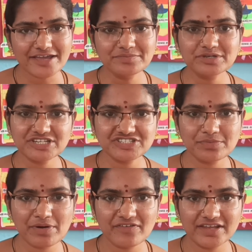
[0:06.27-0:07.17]
I am
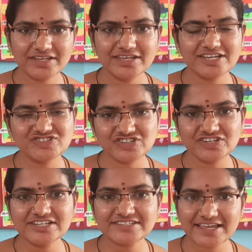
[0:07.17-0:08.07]
Krishna Bhavani, a
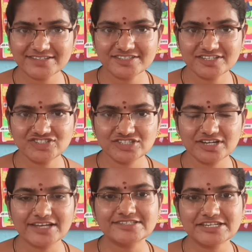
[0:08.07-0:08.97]
general science
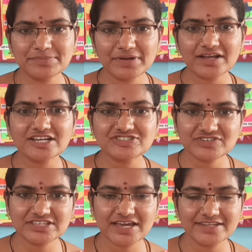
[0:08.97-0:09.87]
teacher at Sri
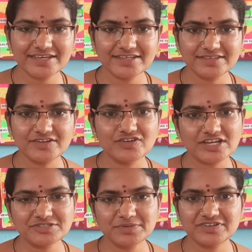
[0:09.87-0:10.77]
Prakash
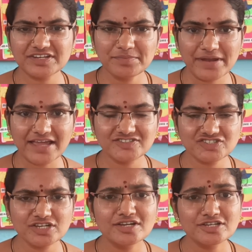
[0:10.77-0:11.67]
Vidyaniketan Rajahmundry
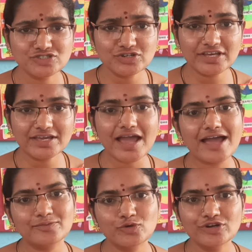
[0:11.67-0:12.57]
branch.
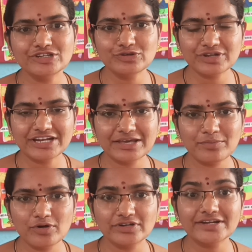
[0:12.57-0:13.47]
Today I am going to
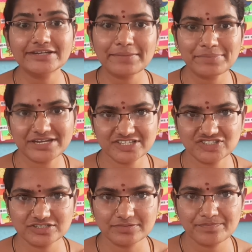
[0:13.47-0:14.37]
read about a
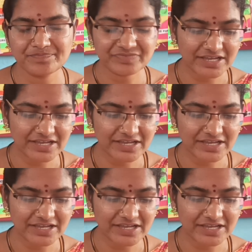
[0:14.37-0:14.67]
temperature.